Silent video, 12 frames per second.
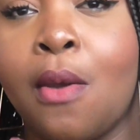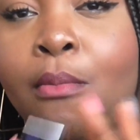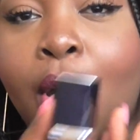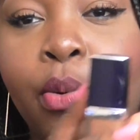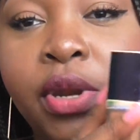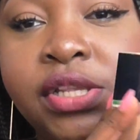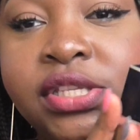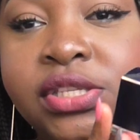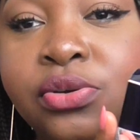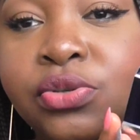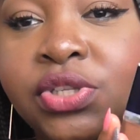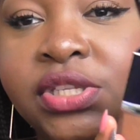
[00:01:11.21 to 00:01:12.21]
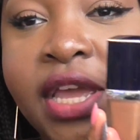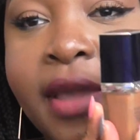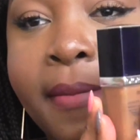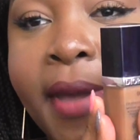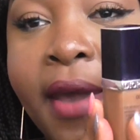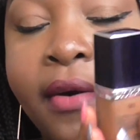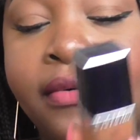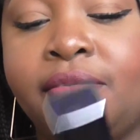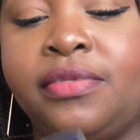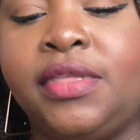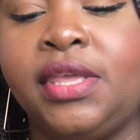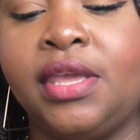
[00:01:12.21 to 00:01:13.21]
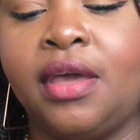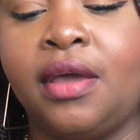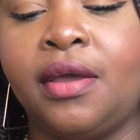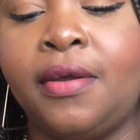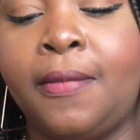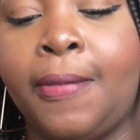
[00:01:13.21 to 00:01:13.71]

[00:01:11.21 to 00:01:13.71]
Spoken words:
But I wanted to talk today about the